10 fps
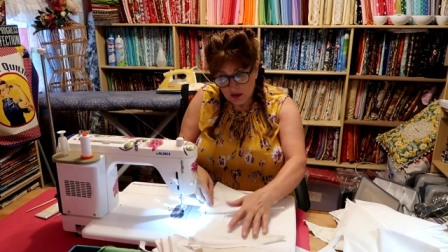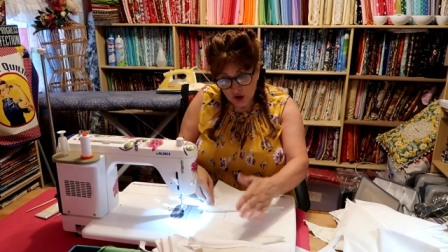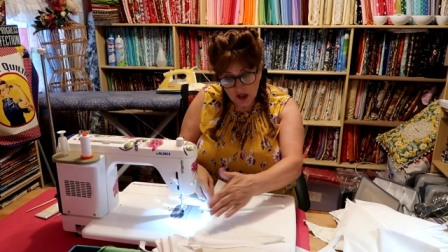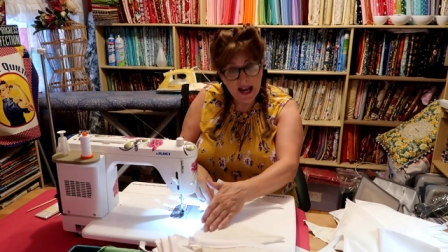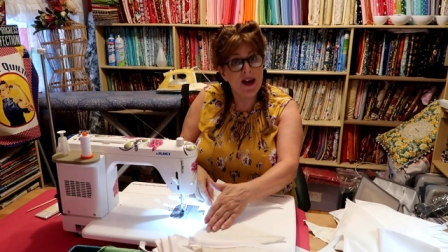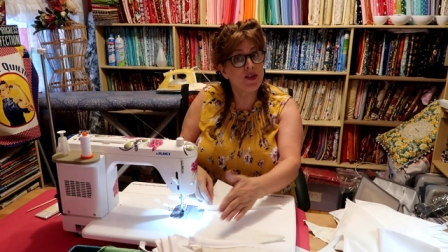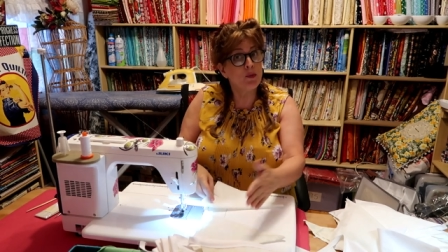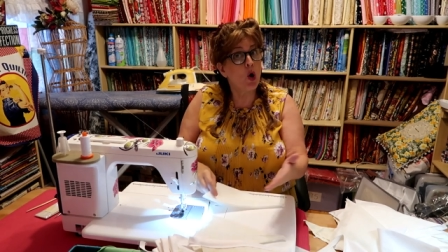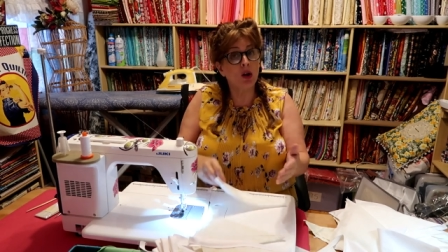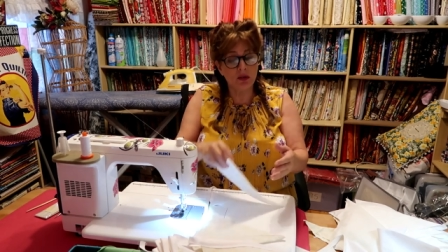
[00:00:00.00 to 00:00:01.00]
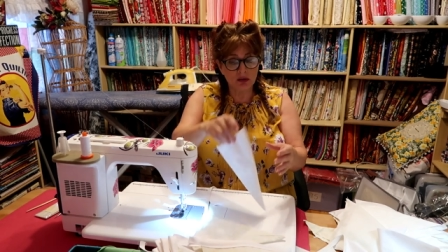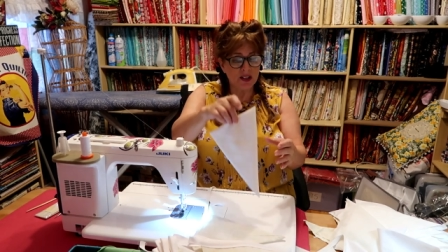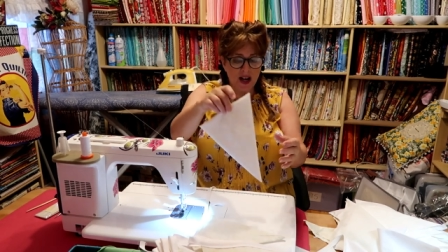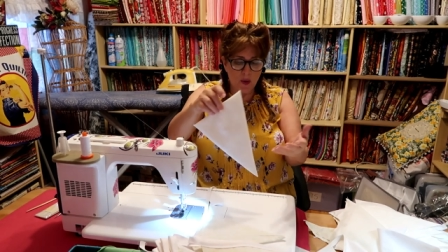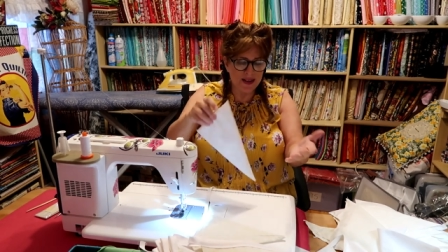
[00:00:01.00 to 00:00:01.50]
you're going to have them all,
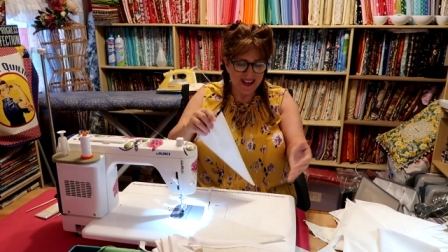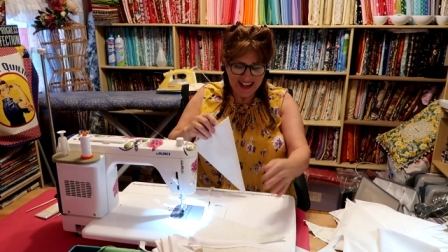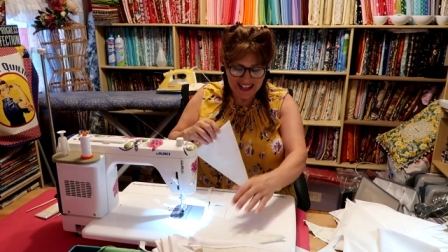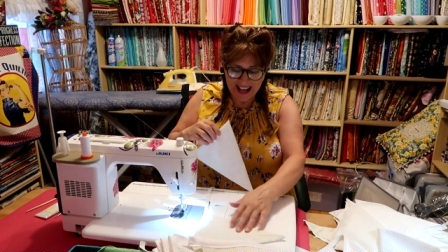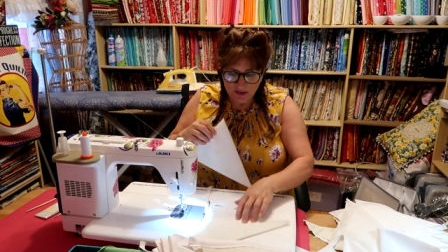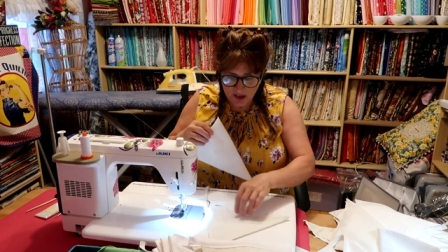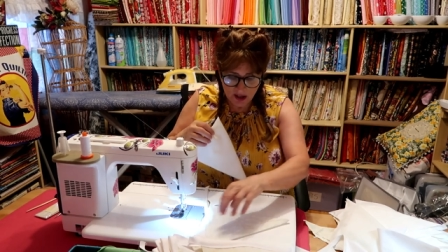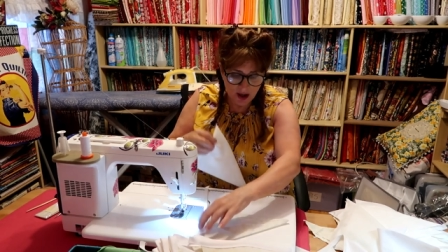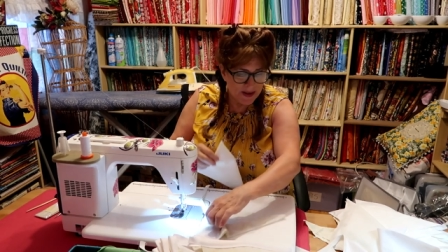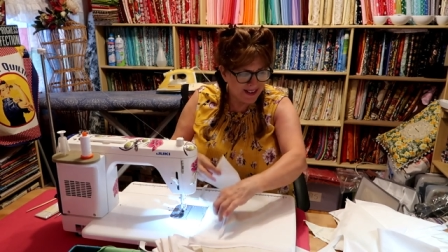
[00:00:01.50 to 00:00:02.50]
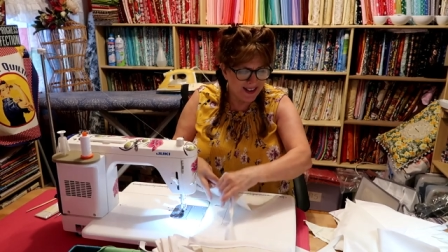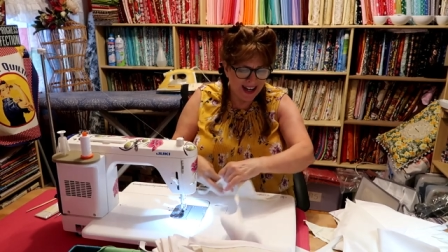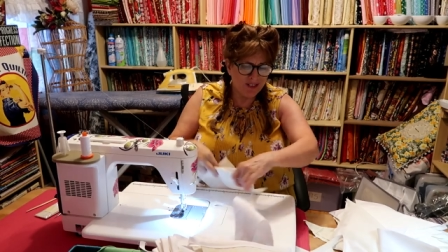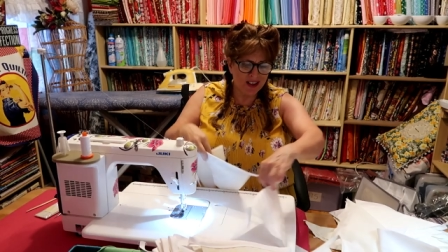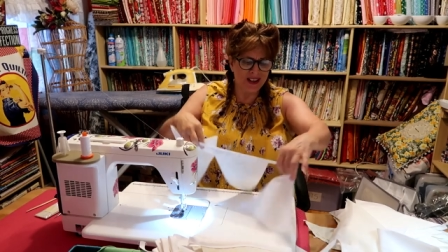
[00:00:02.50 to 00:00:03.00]
you know, it, you can't, I mean, you
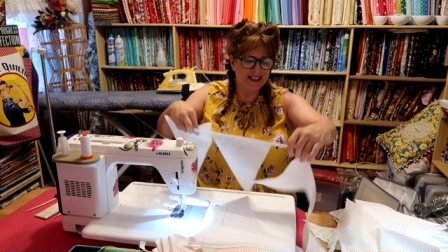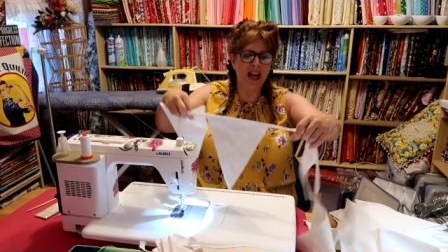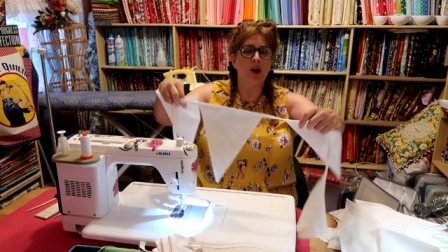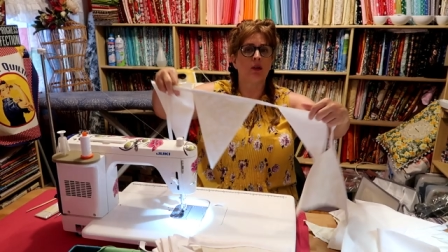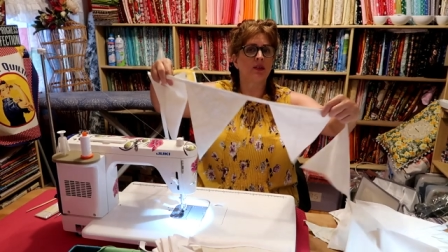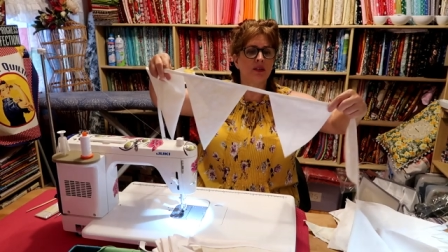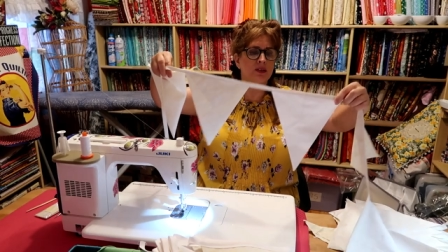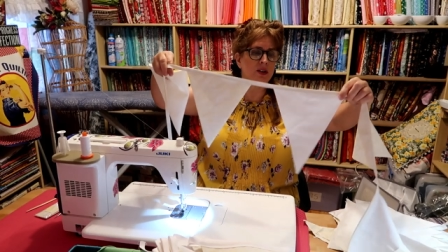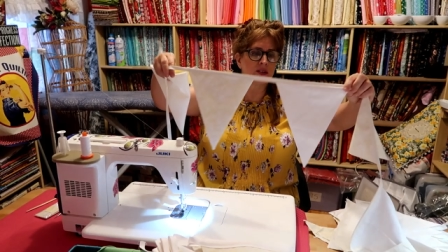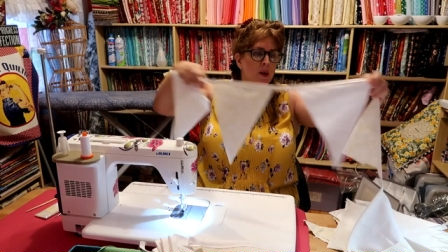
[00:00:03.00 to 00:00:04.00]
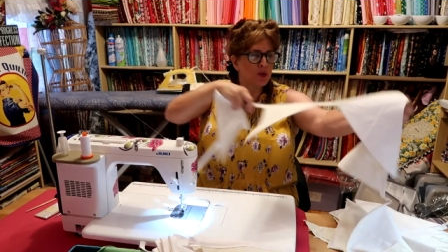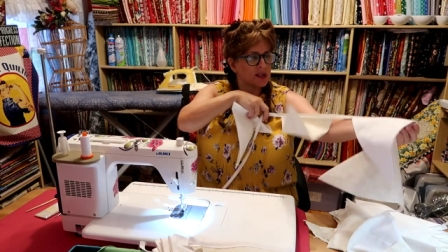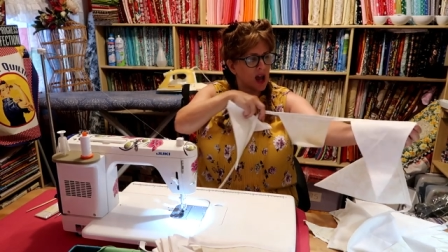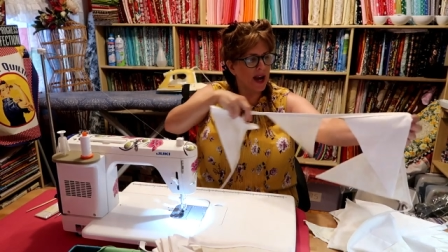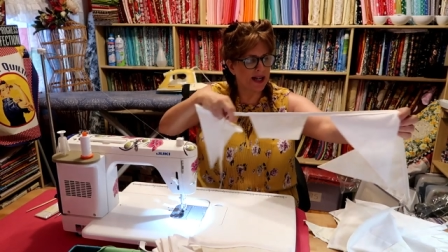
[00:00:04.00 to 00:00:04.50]
can't really tell. They're, they're
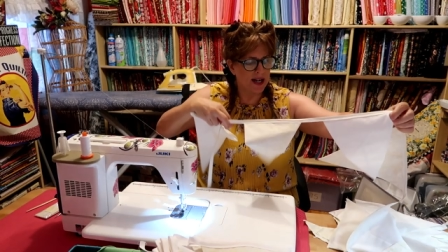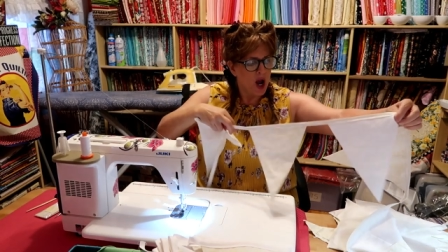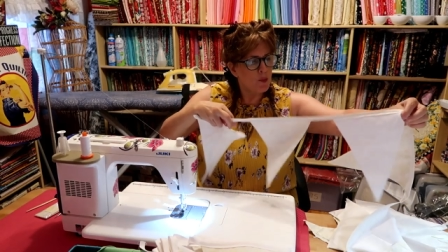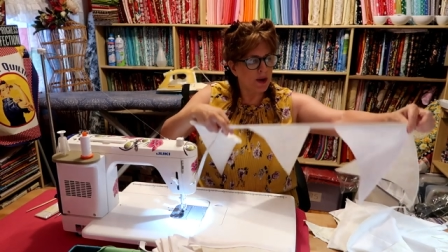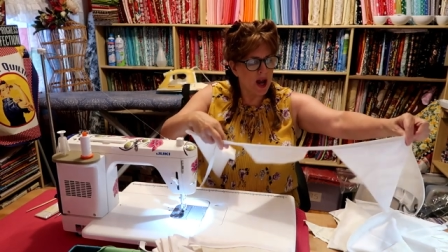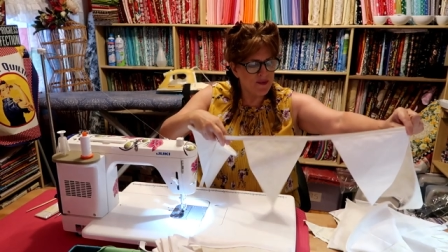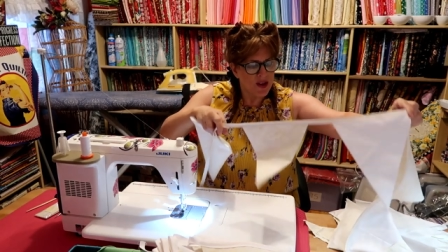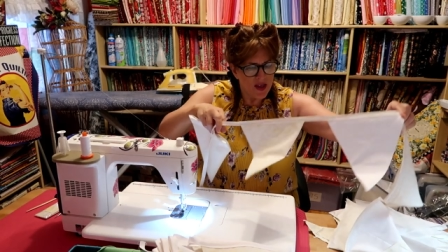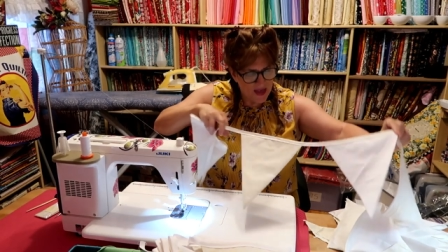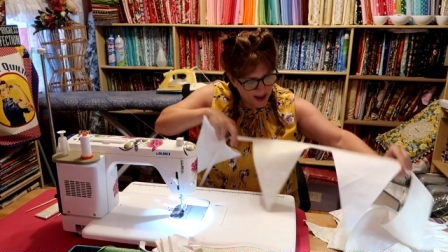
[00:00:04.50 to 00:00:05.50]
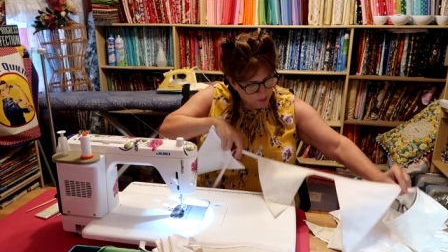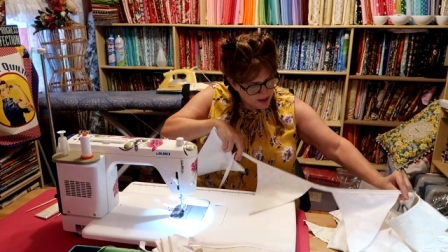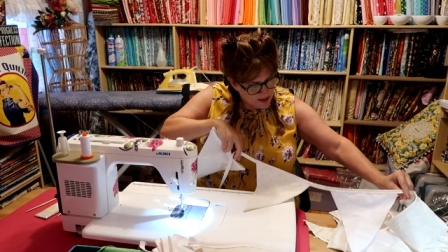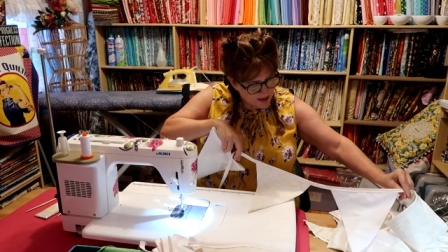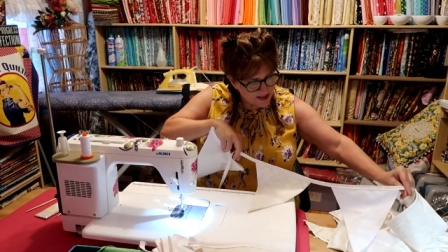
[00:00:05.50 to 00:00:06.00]
double-sided, but I've, that
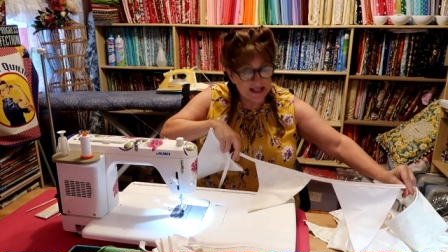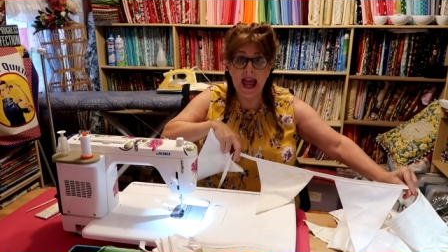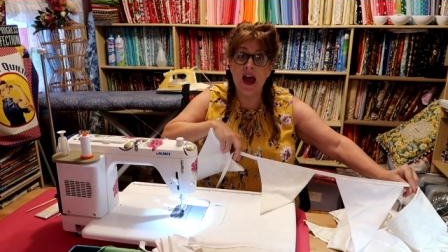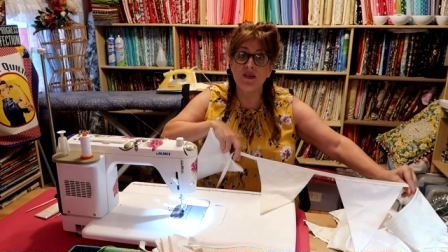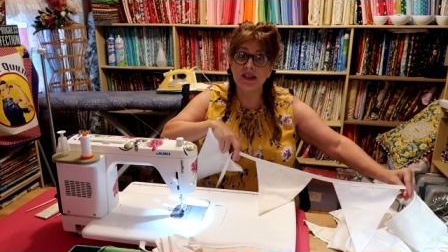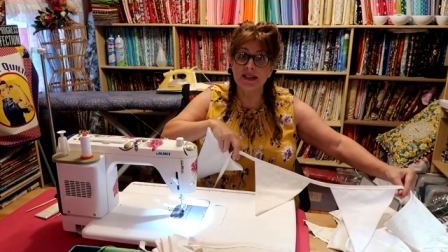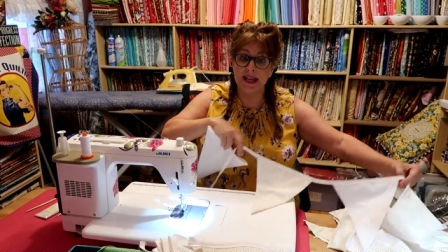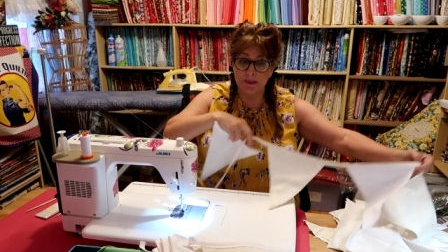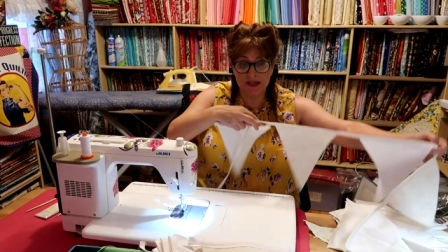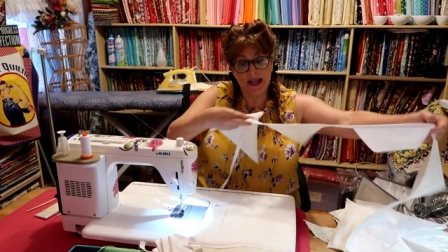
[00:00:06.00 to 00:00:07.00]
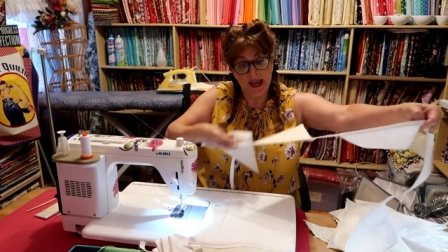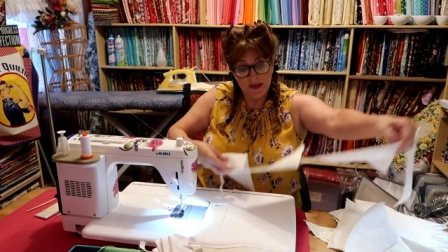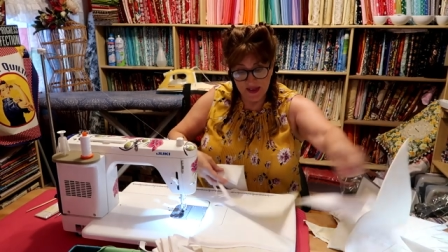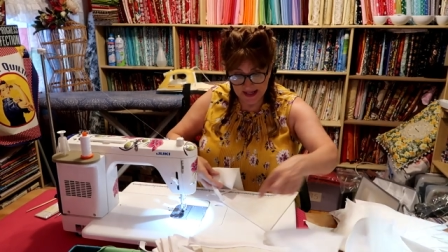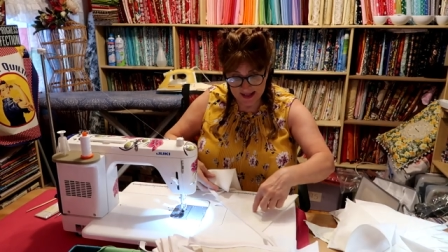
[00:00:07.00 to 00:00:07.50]
one doesn't have the seams.
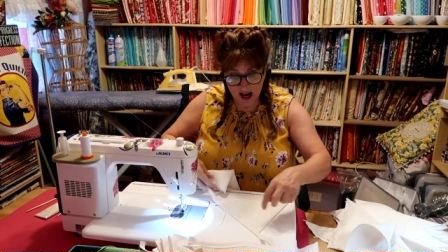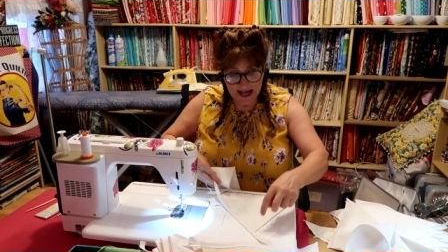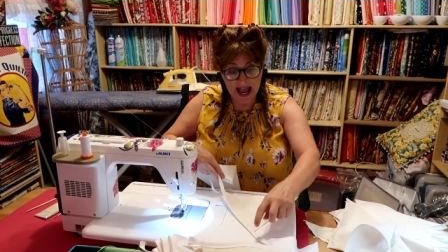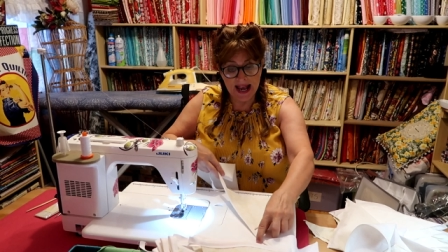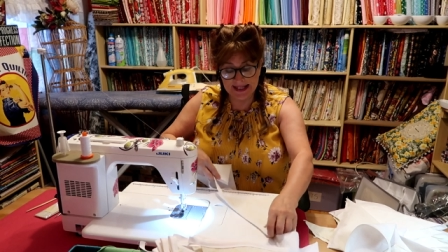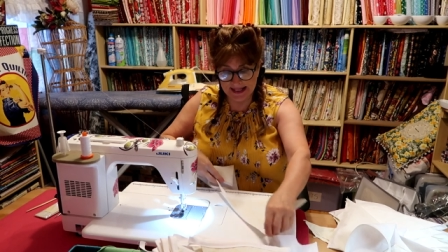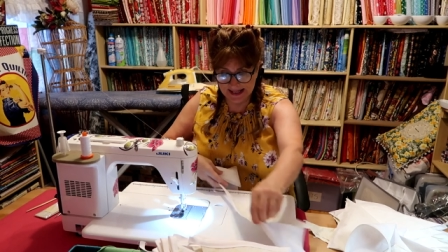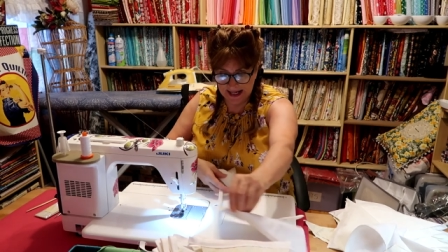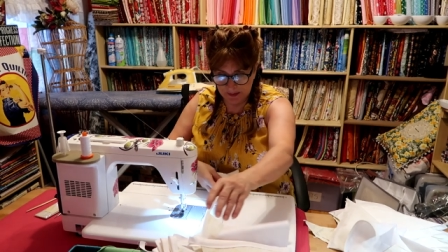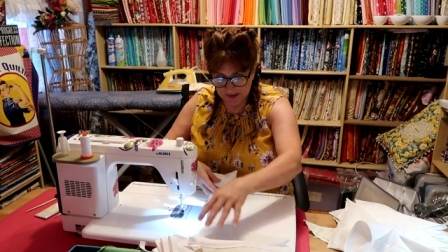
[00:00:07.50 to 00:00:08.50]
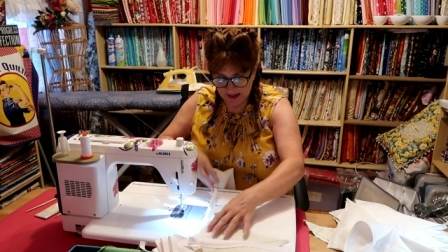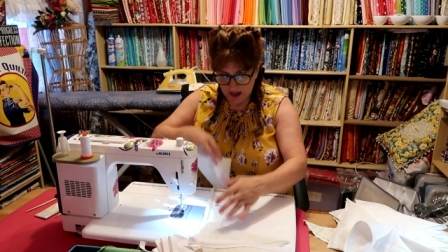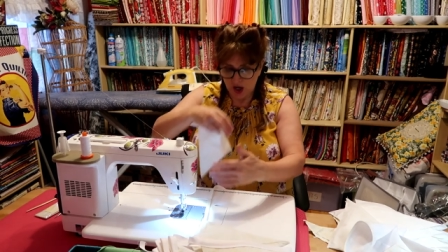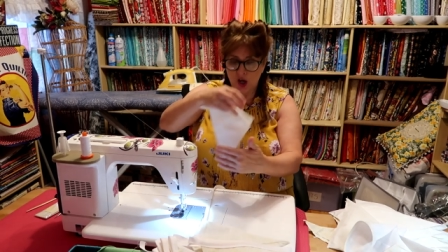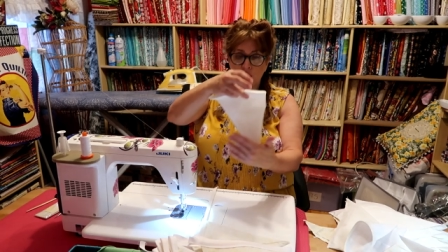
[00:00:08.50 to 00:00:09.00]
This side has the seams.
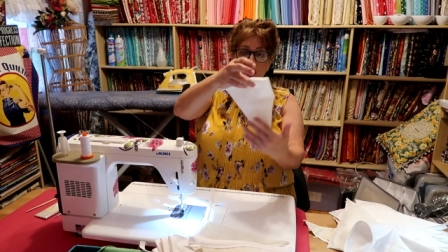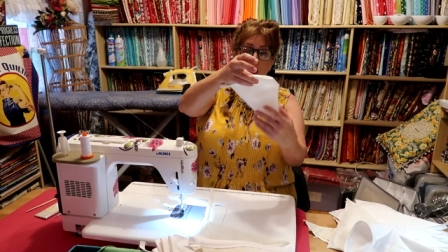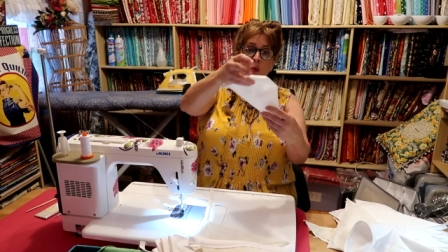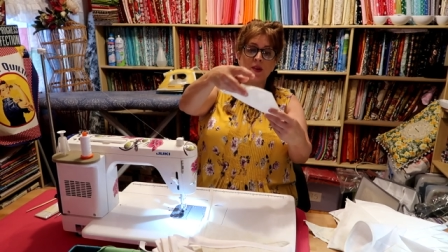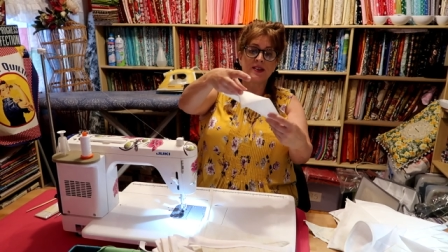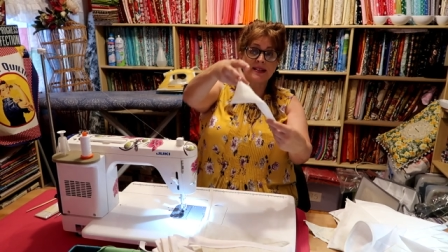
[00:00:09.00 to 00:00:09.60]
So with the